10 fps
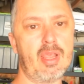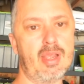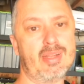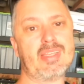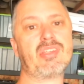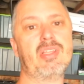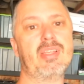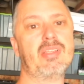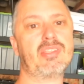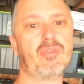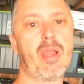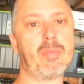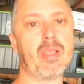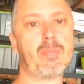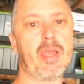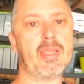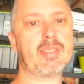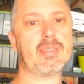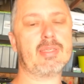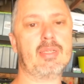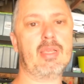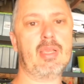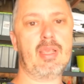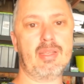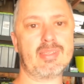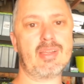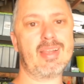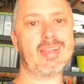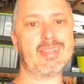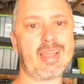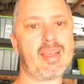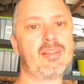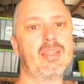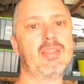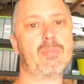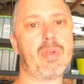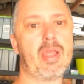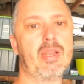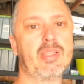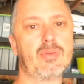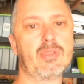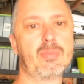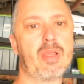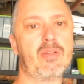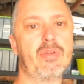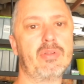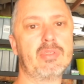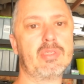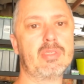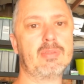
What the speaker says: It's actually ceramic based, designed exactly to paint exhaust manifolds.